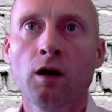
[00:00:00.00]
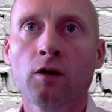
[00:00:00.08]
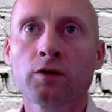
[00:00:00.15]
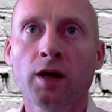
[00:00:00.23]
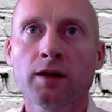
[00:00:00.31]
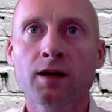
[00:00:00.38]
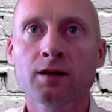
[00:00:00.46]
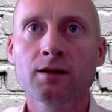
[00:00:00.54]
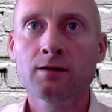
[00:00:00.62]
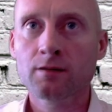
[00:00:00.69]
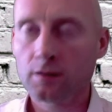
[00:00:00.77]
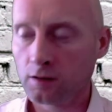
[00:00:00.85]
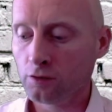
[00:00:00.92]
Okay, that
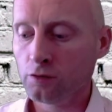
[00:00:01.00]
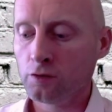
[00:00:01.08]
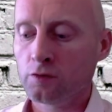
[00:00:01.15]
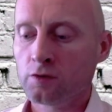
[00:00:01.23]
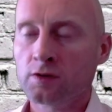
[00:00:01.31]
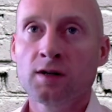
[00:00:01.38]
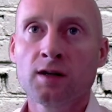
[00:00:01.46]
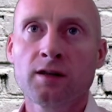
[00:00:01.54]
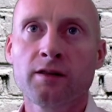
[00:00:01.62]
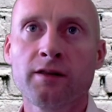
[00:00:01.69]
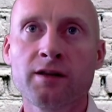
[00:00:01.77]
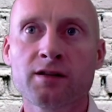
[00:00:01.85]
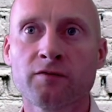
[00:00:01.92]
concludes
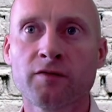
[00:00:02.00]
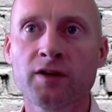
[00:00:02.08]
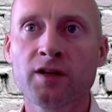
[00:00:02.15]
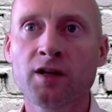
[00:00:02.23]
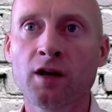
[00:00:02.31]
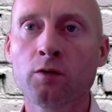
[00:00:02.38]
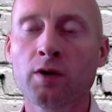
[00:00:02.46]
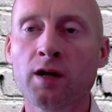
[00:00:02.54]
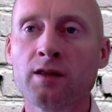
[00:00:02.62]
this video.